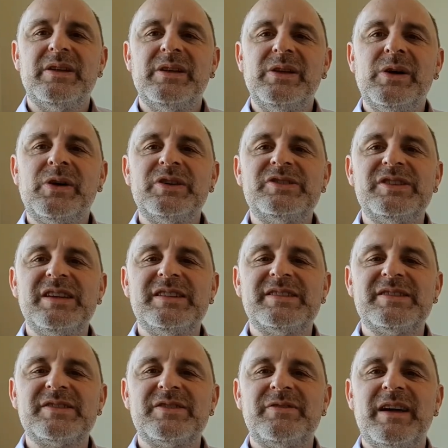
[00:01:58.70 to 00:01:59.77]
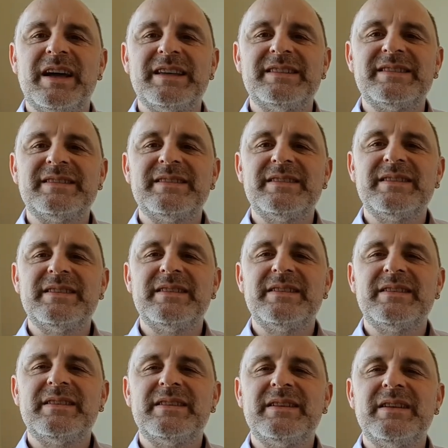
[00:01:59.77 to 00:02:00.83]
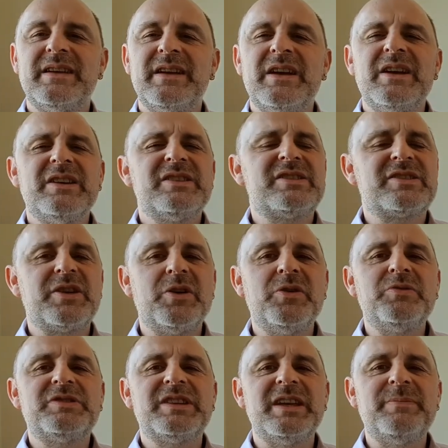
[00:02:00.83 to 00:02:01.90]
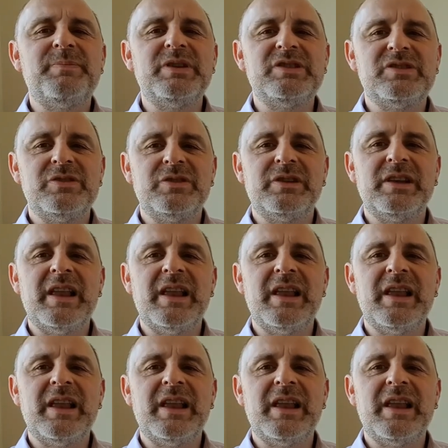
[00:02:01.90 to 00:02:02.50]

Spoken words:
Lord Jesus Christ, so deep is your